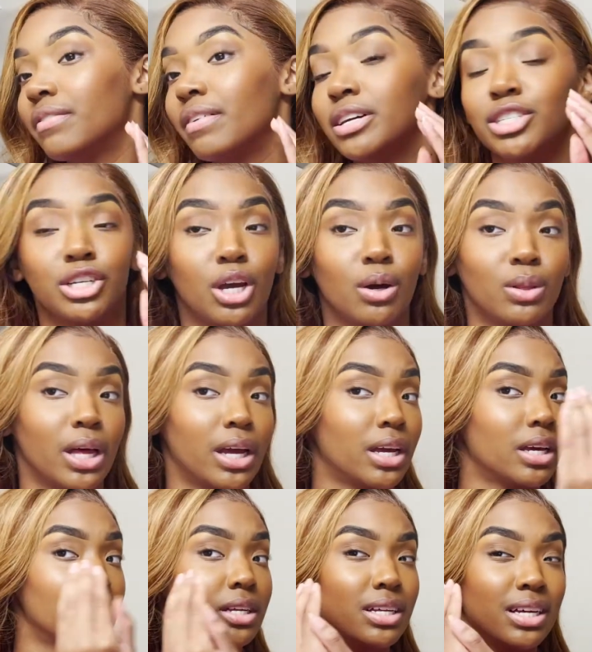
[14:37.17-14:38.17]
I should go like
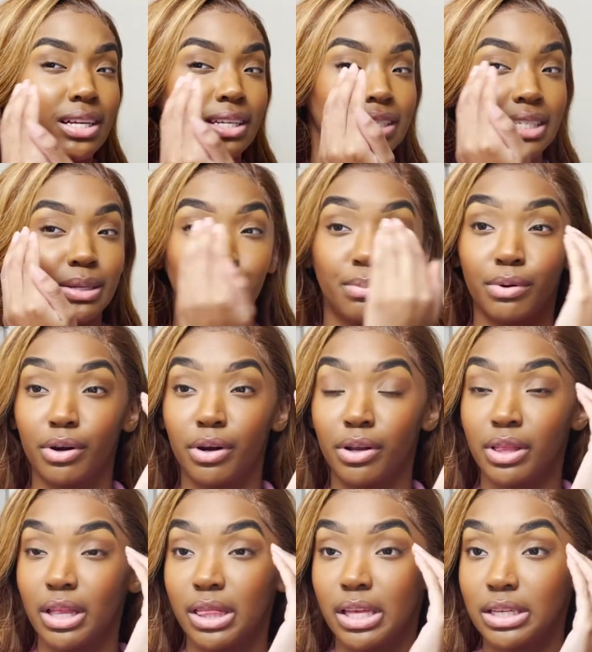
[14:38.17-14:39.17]
deeper
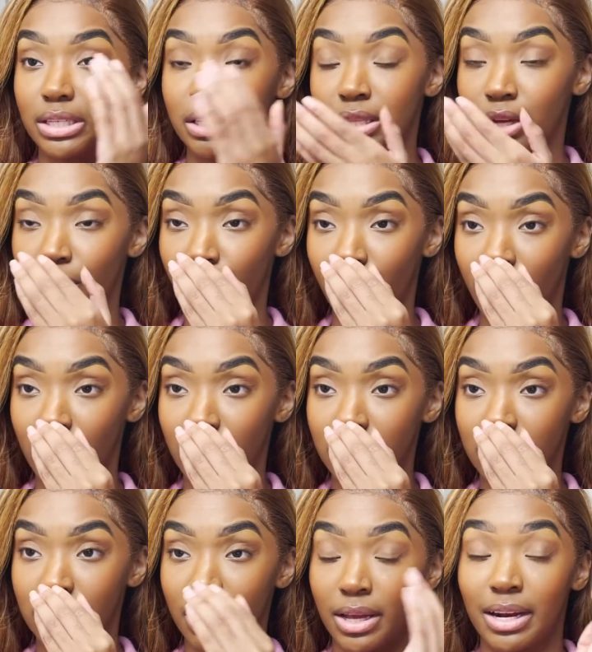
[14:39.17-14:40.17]
than this in the
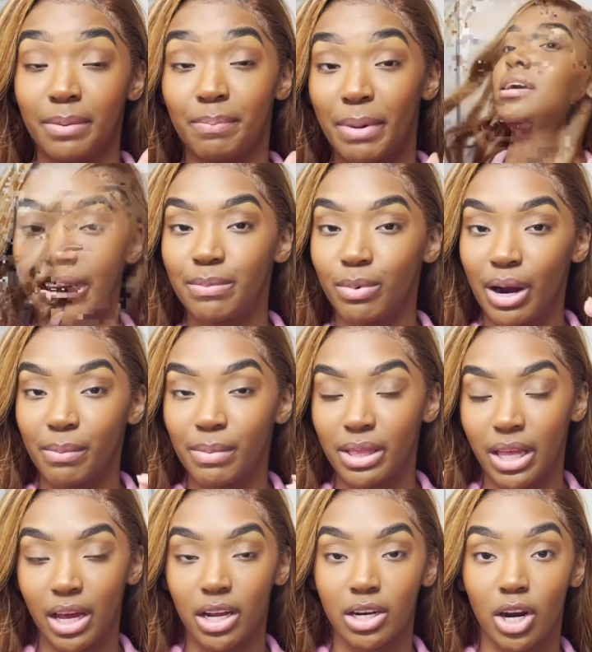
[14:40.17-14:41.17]
crease. And by deeper, I mean
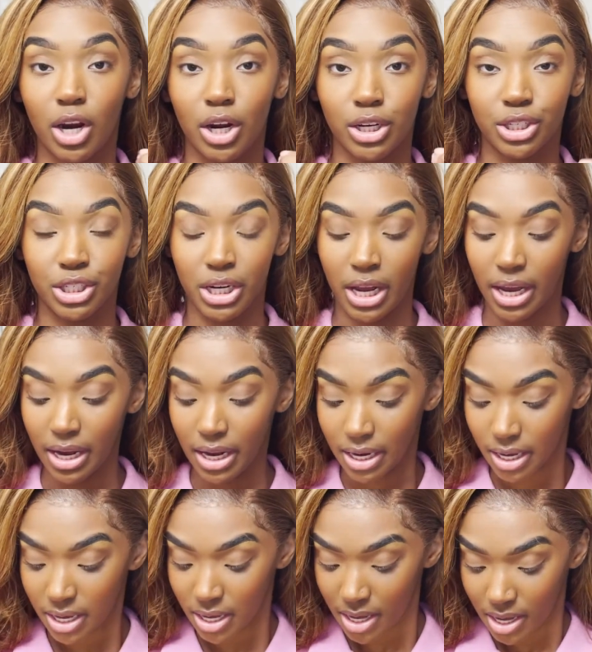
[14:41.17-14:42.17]
like a darker shade.
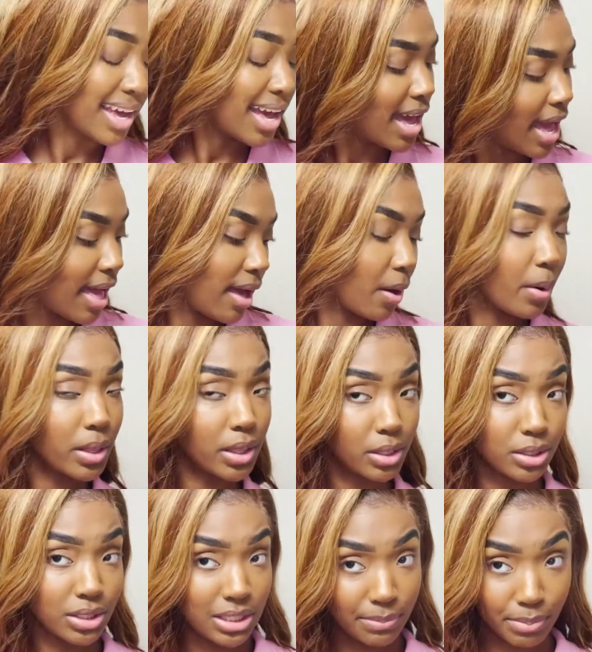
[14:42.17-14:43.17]
I'll go a
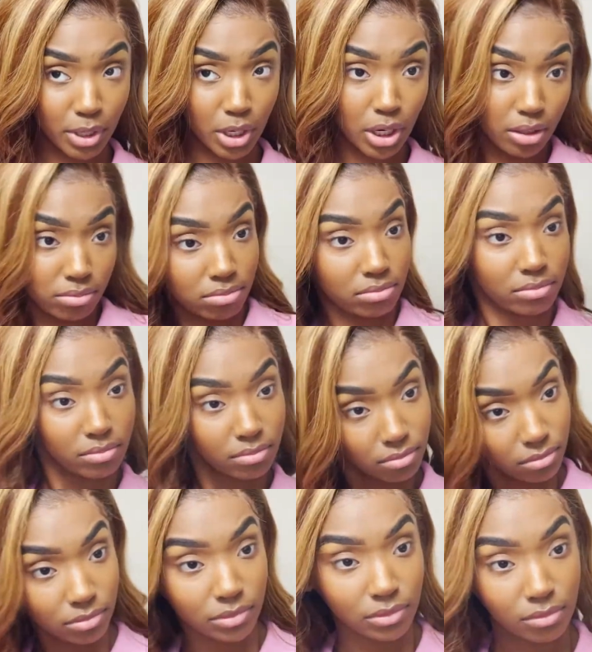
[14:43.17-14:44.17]
little deeper.
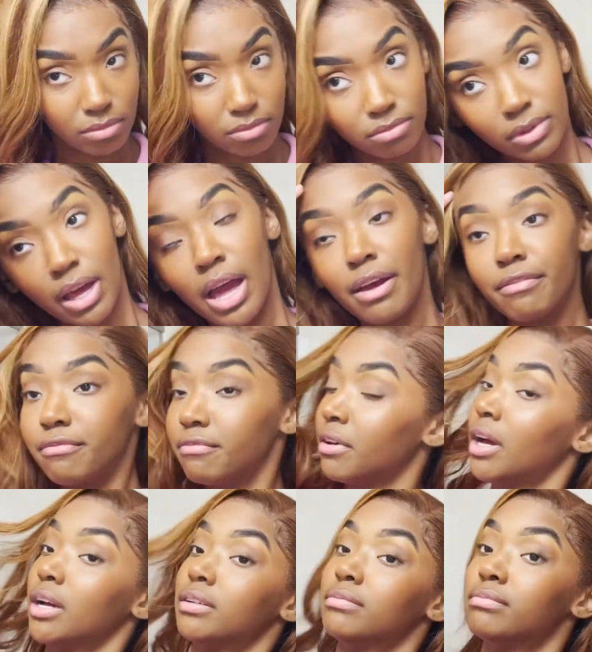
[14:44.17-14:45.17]
I'll have
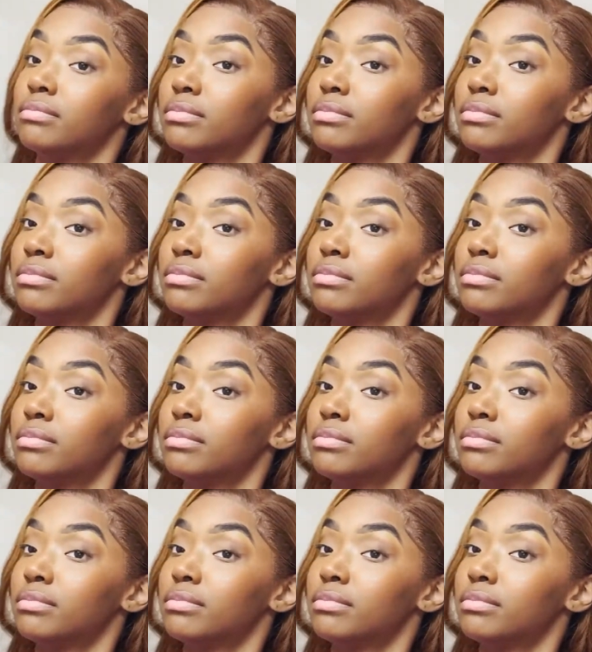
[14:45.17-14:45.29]
fun.